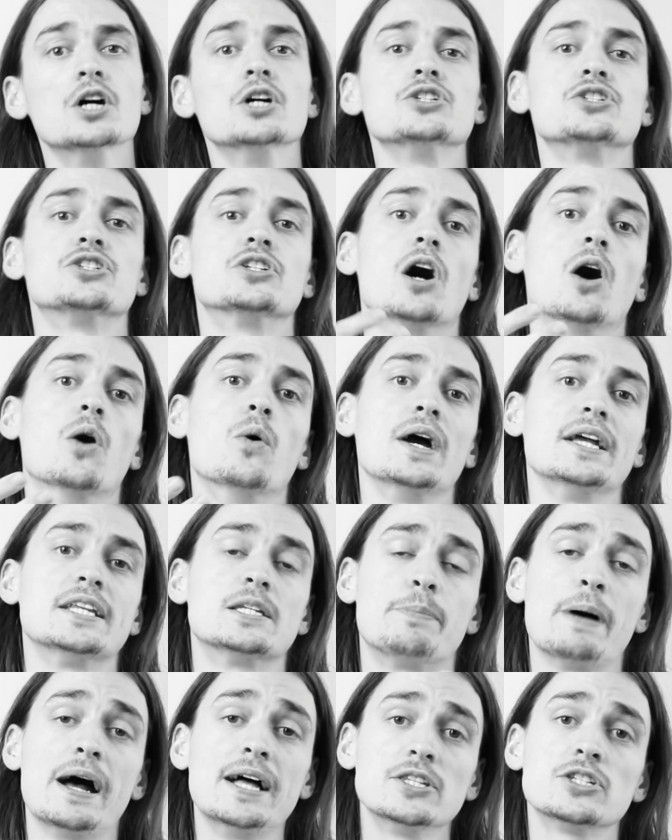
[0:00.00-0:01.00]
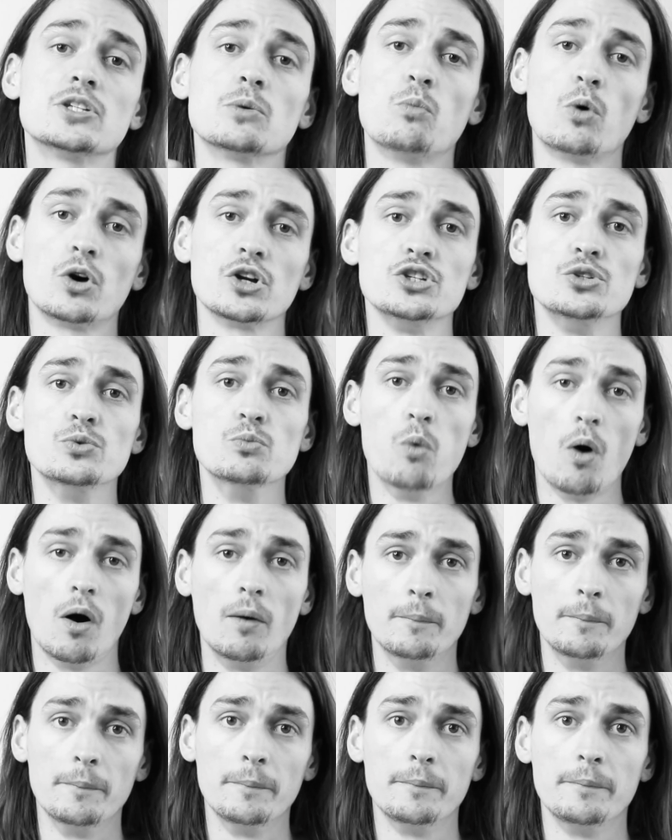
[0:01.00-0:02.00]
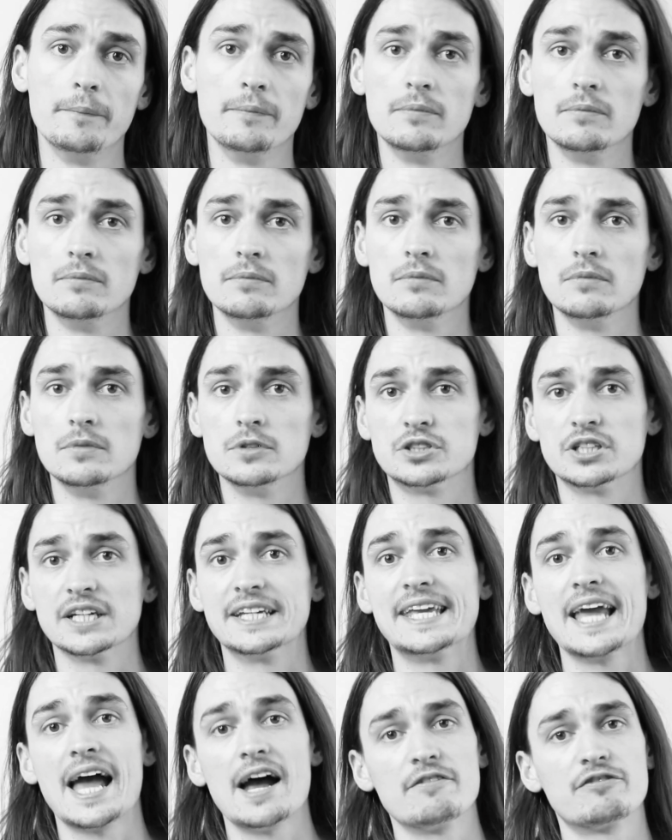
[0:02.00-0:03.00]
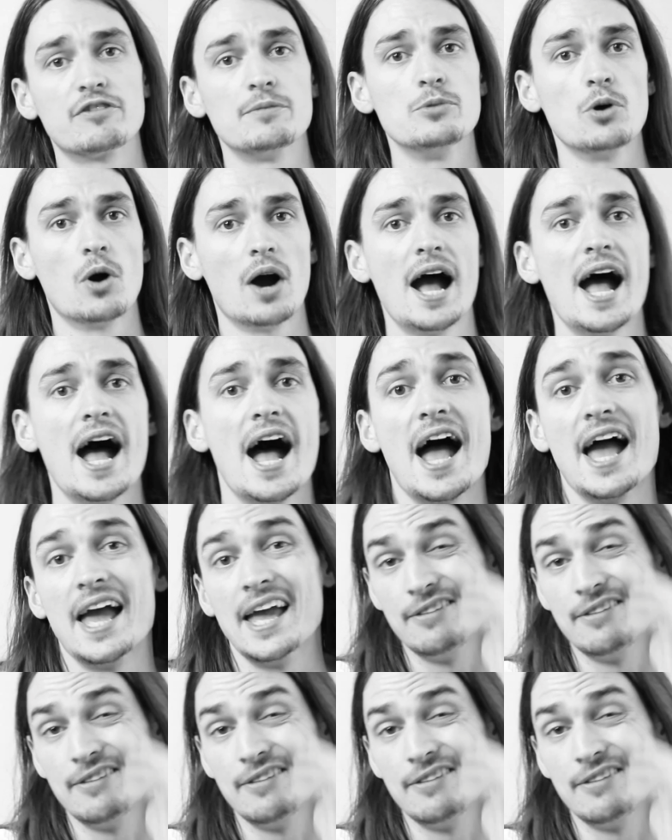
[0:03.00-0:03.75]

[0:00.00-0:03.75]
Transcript: So it depends on what you want to get from your hair.